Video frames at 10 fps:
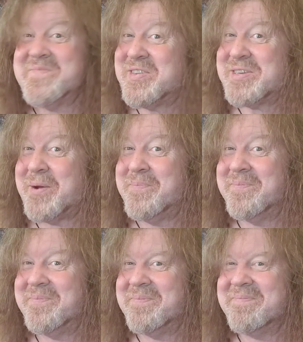So
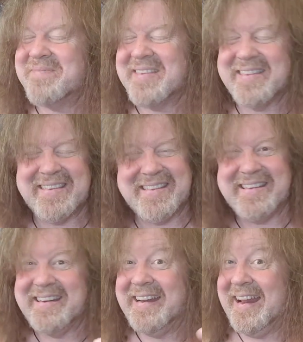
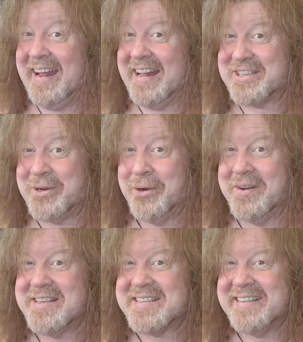it's
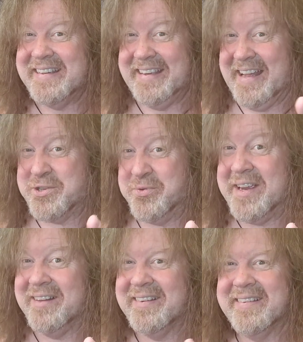current, it's
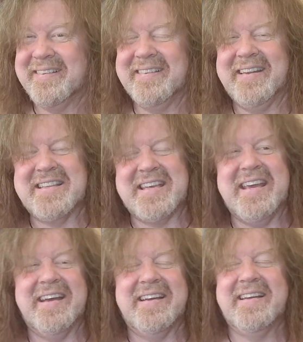real, it's
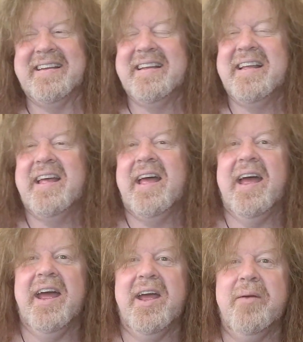here.
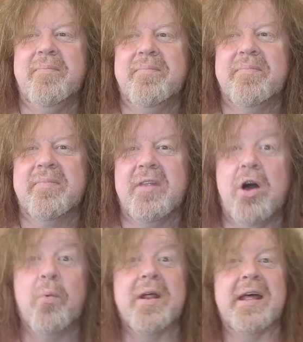
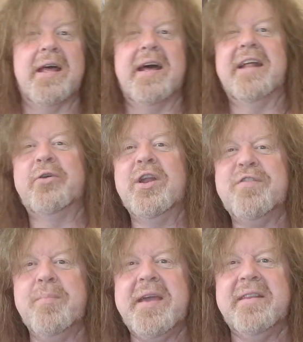Oh, and I don't
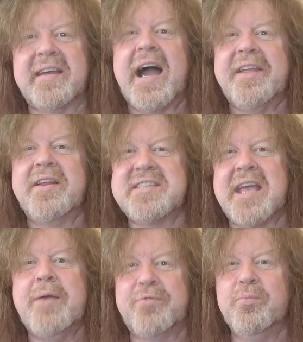even mean the guy that
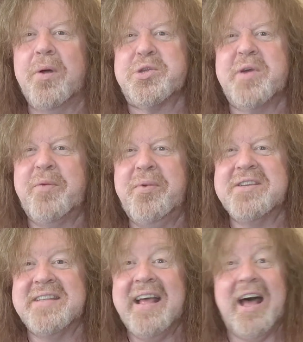escaped from Wandsworth
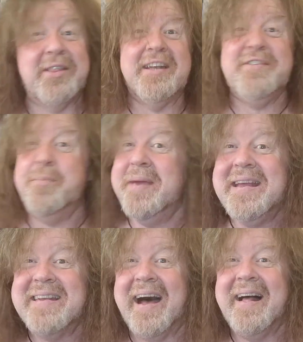Prison. I didn't even
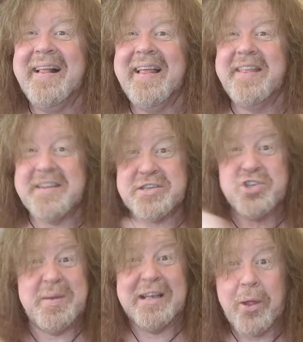mean that. This is
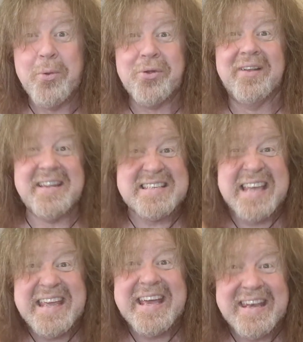something local. This is
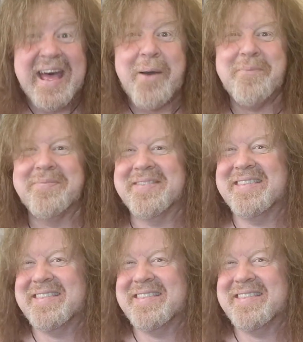here now.